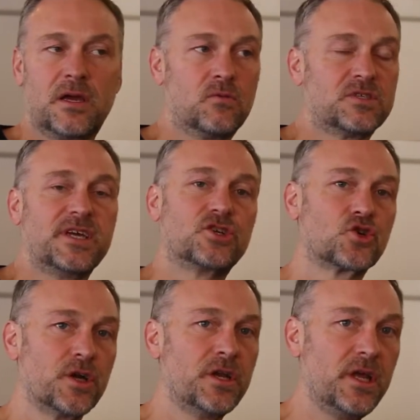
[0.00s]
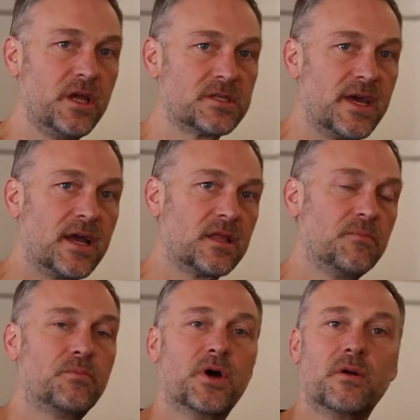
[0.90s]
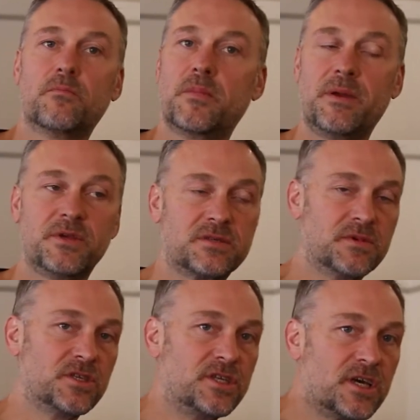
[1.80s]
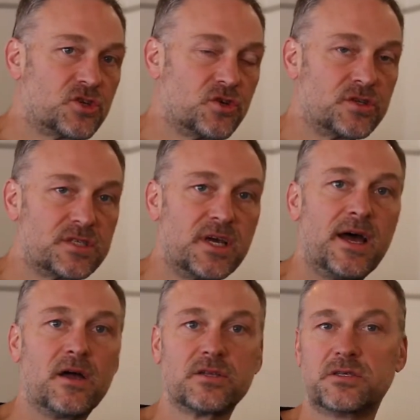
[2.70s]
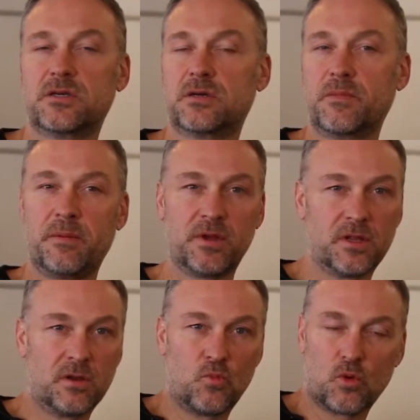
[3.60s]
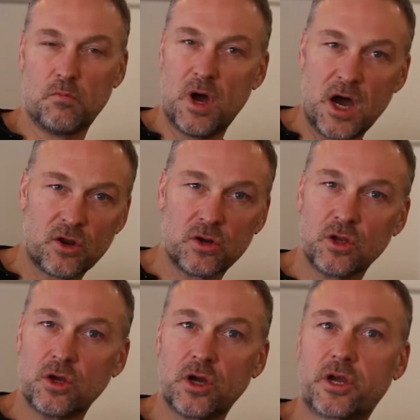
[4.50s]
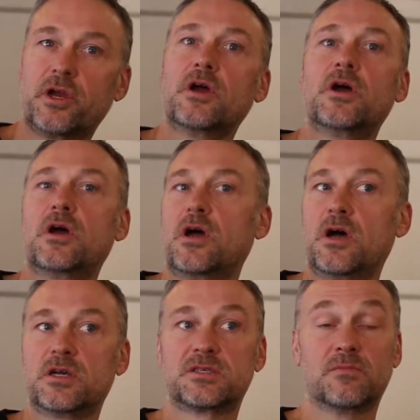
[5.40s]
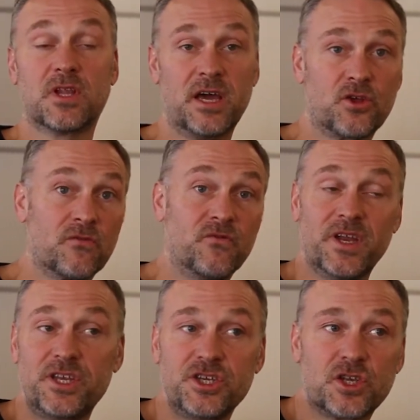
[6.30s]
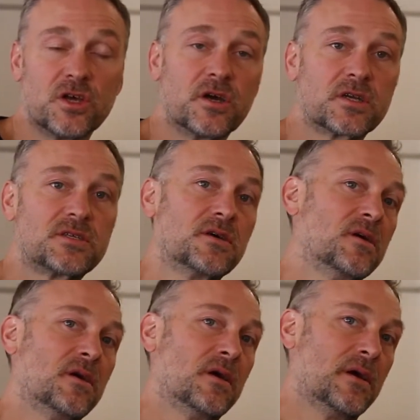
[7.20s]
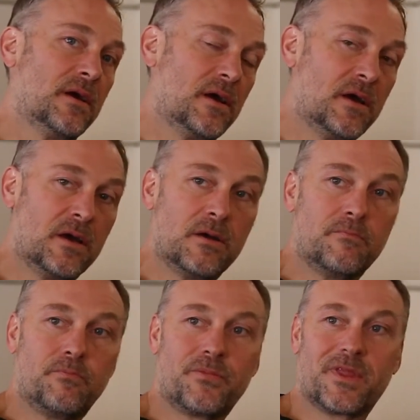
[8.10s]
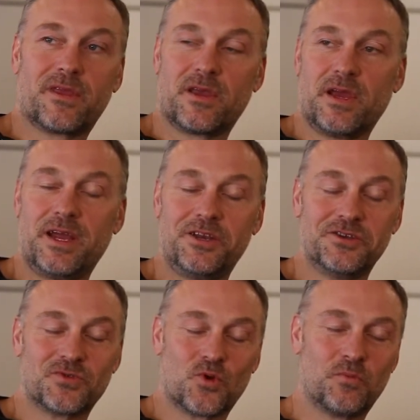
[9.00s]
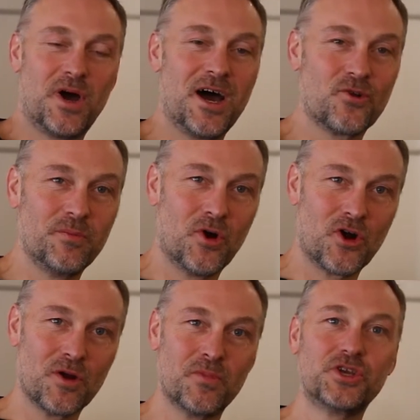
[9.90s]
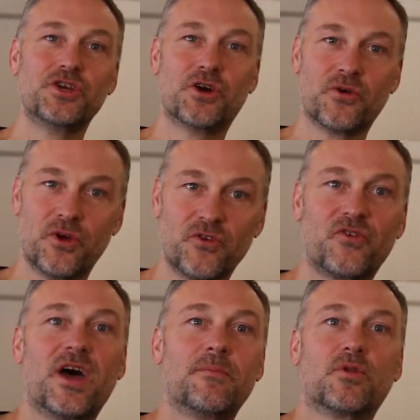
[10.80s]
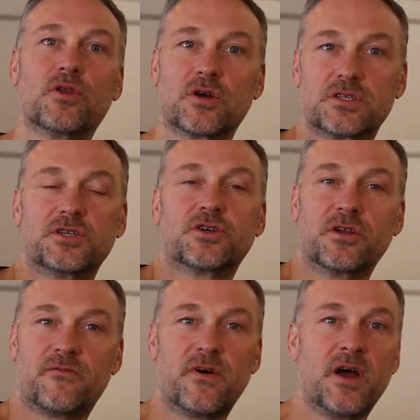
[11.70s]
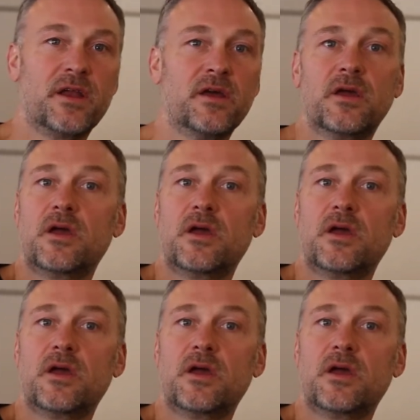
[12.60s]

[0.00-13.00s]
I won't say trendy exactly, but maybe some industrial style to maybe a little more modern look, uh, some leather vintage looks. Um, hate to use the word pottery barn, but you know, those type of looks that you're gonna find.